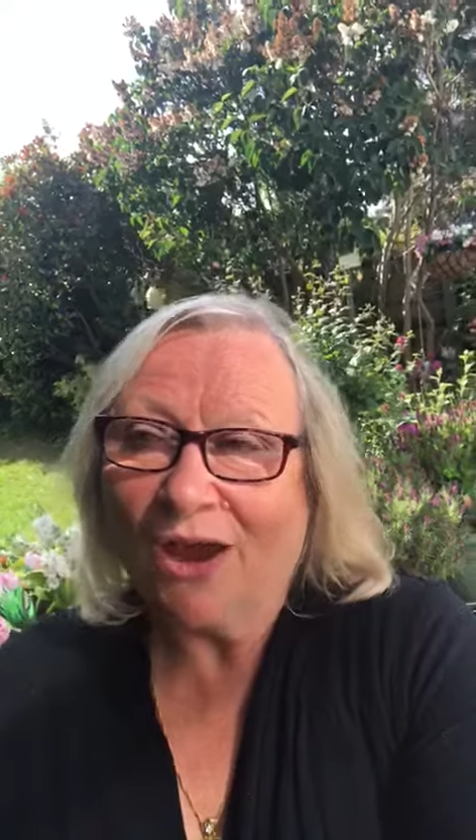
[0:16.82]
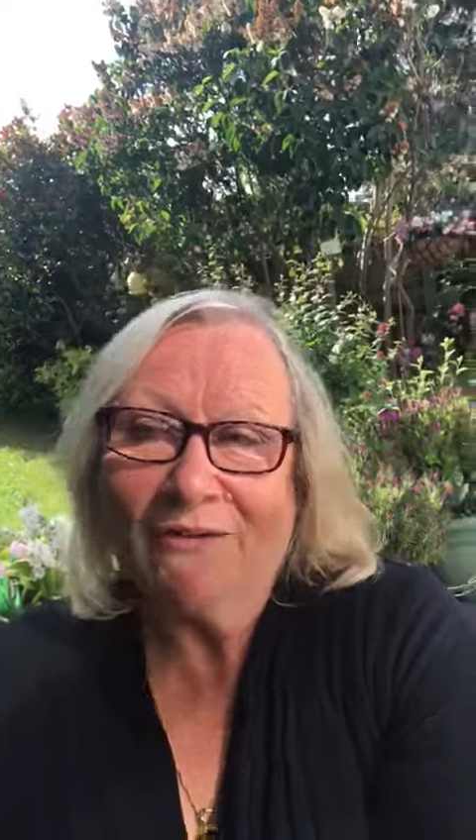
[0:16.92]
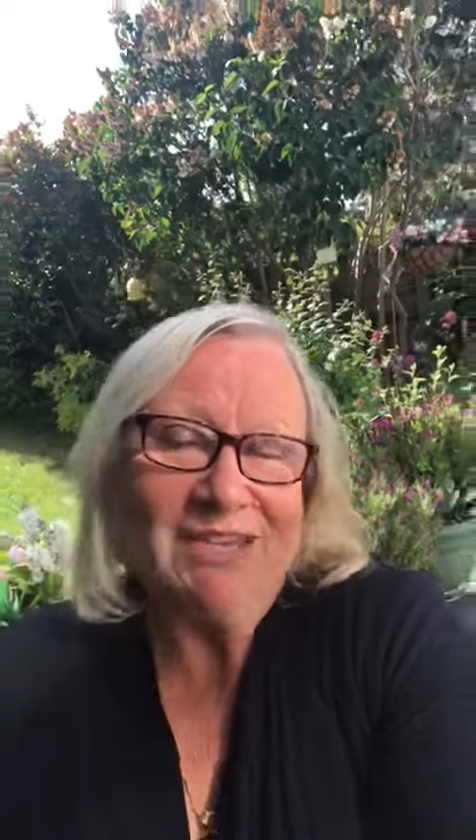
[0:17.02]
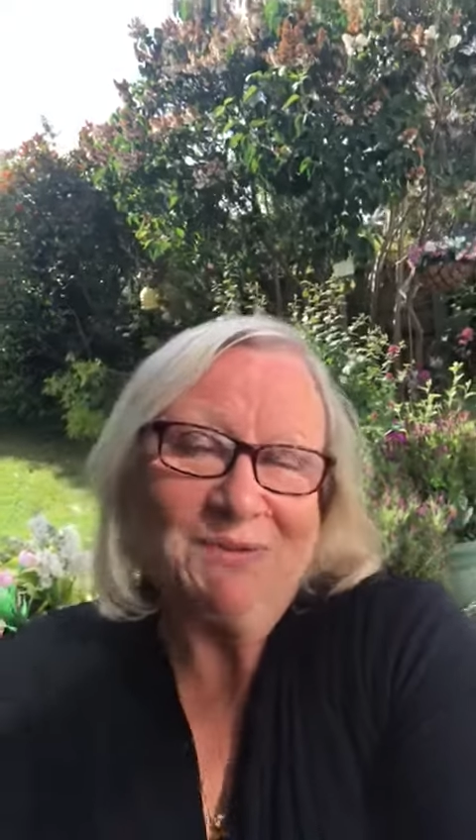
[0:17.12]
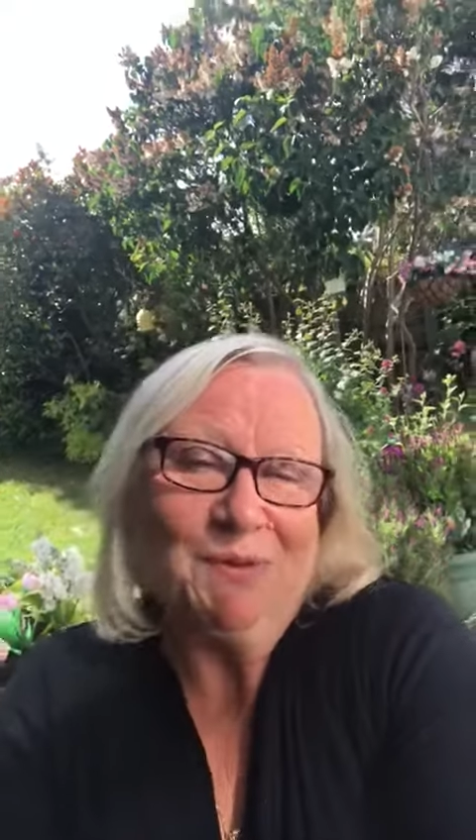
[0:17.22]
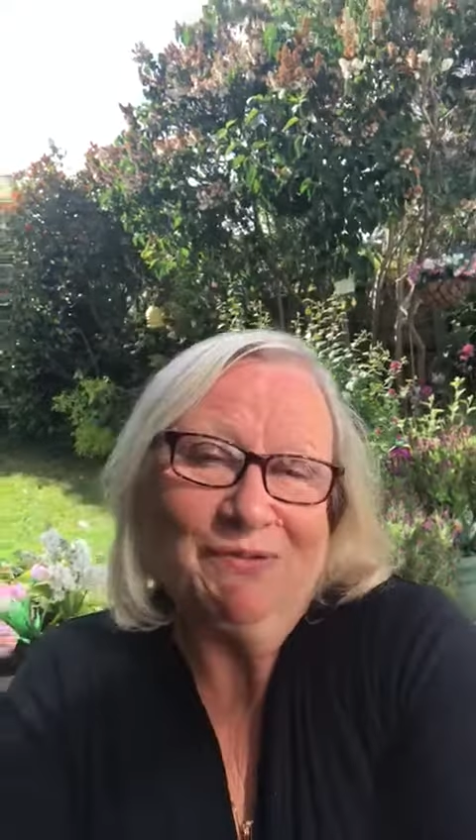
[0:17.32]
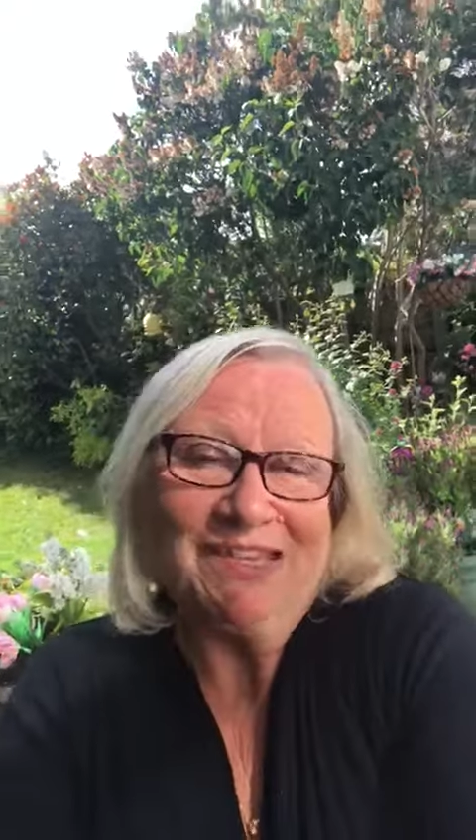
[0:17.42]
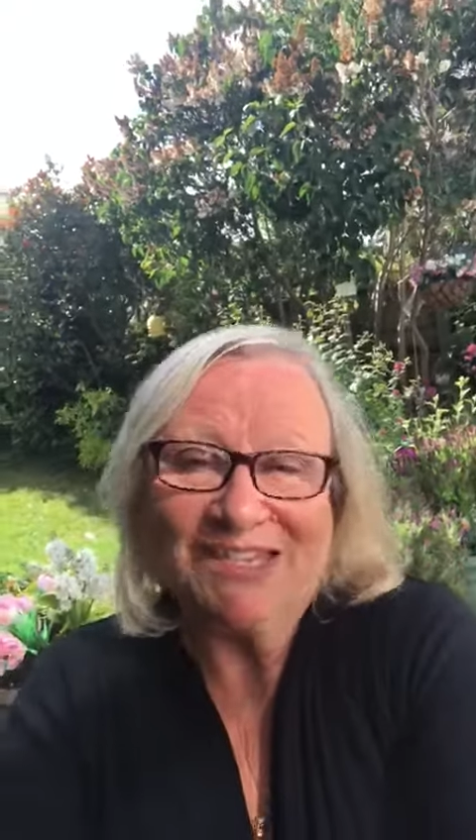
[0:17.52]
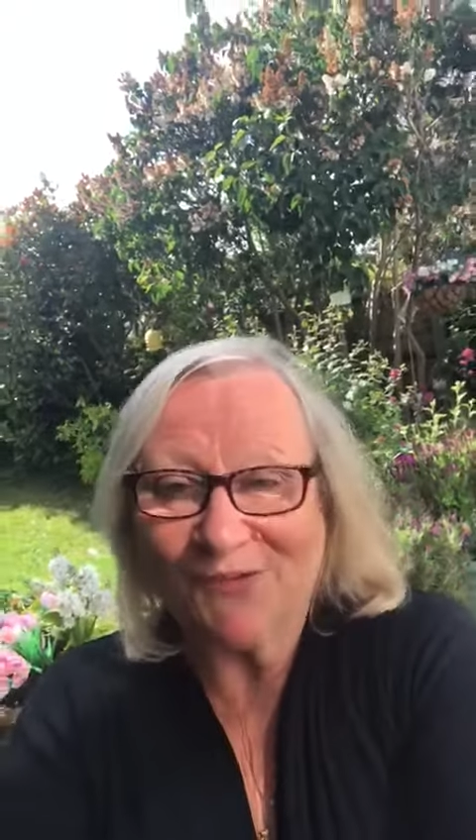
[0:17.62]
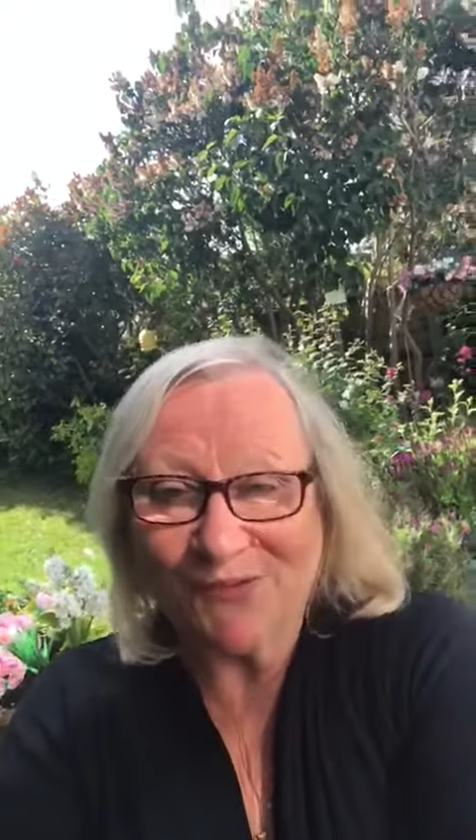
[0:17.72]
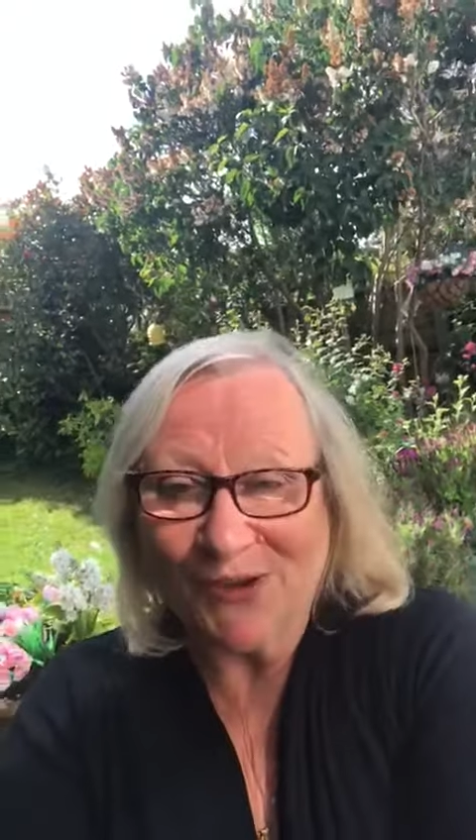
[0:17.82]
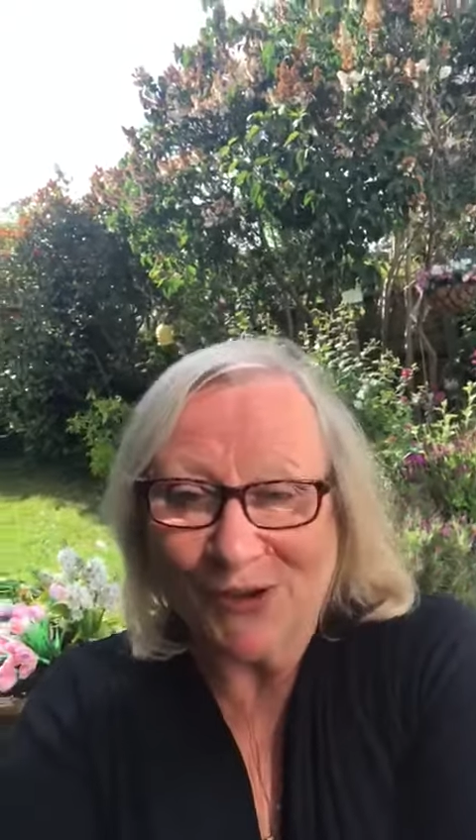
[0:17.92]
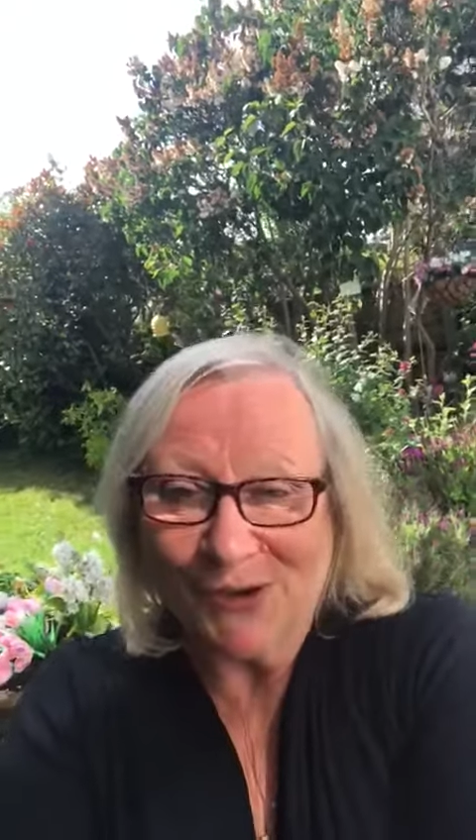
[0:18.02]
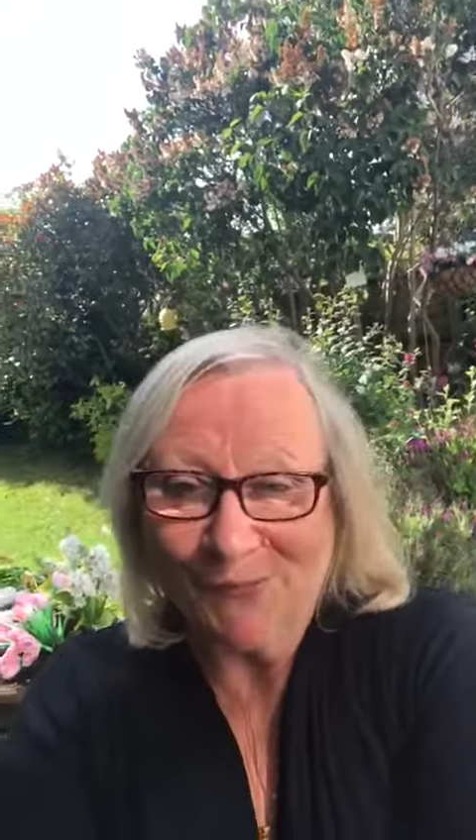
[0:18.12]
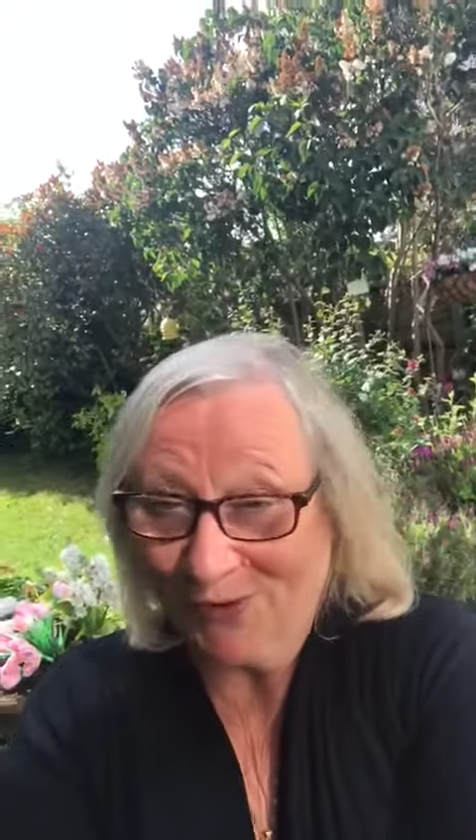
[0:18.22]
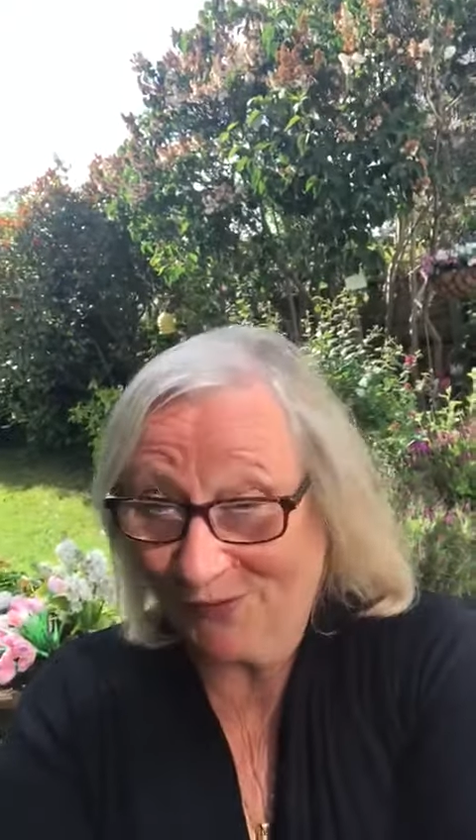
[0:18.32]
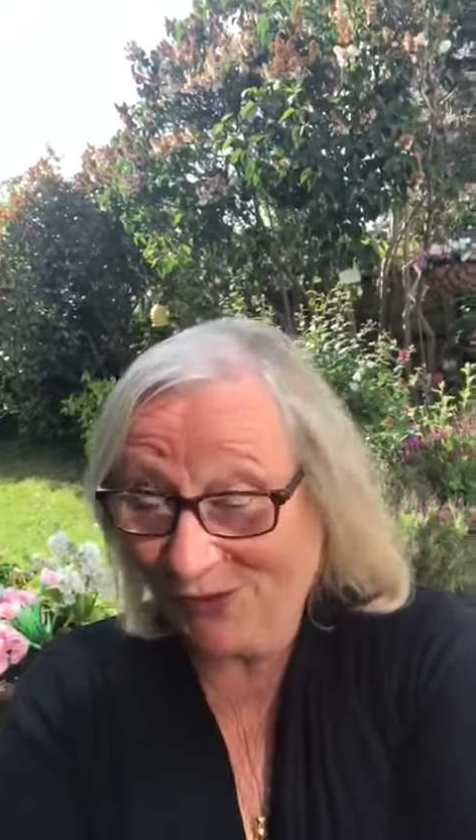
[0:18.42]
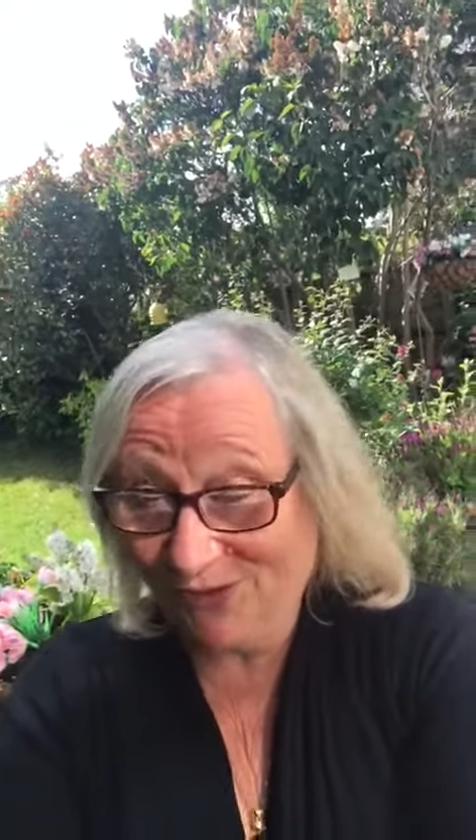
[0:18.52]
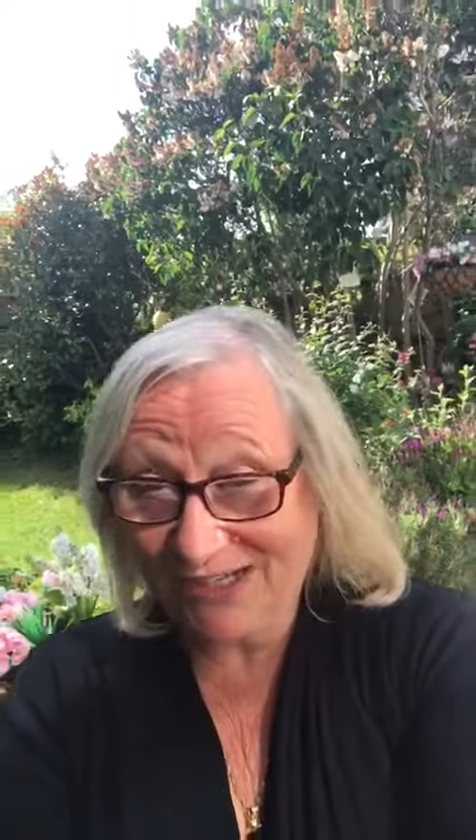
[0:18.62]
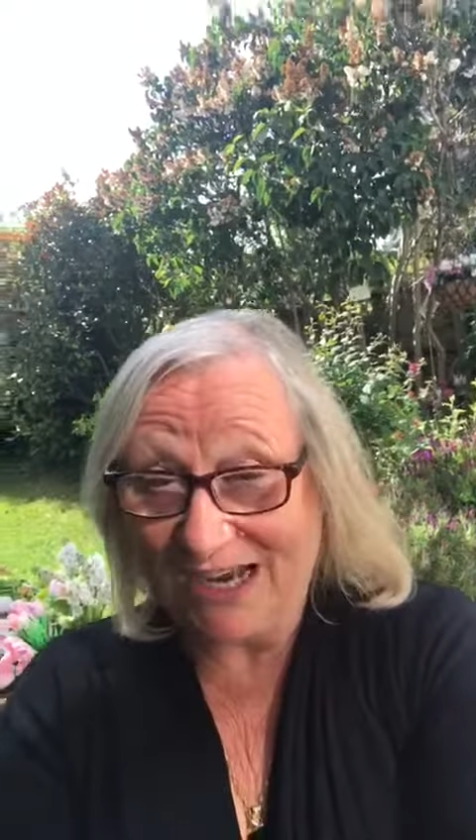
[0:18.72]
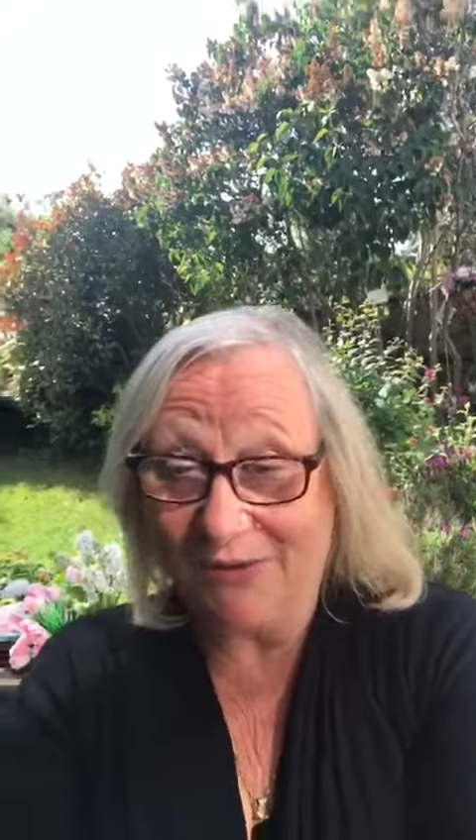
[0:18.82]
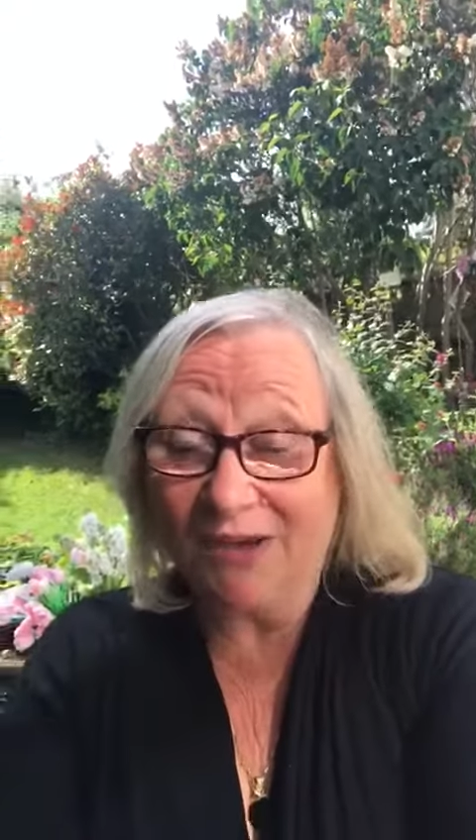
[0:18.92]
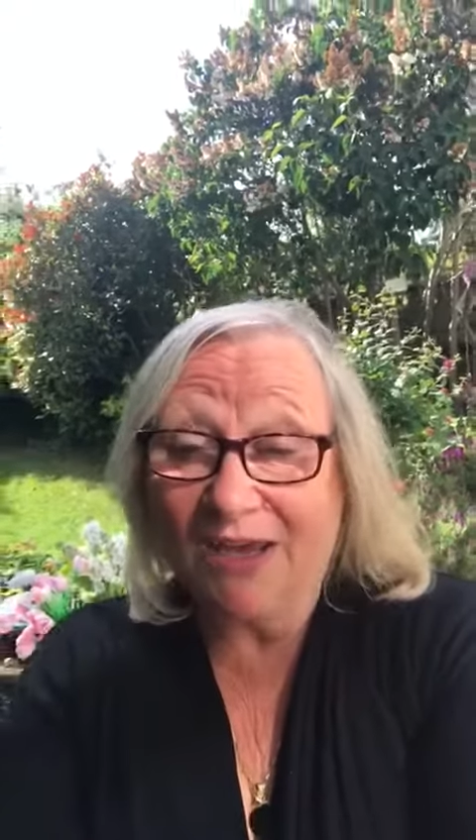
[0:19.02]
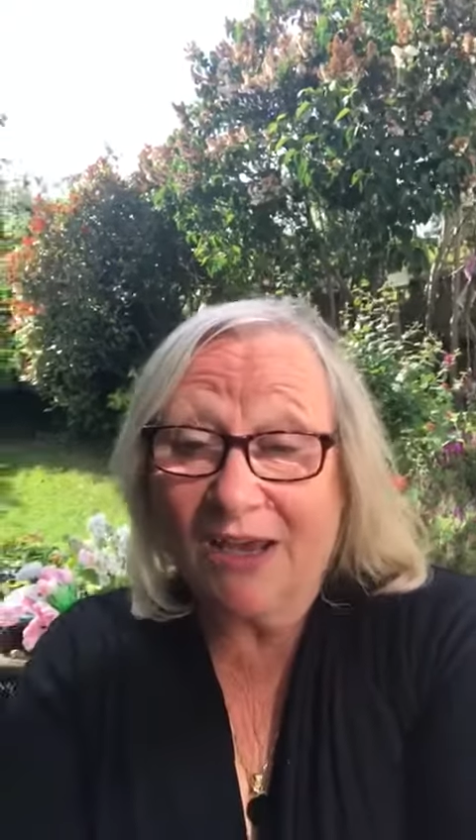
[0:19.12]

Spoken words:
our experience of lockdown.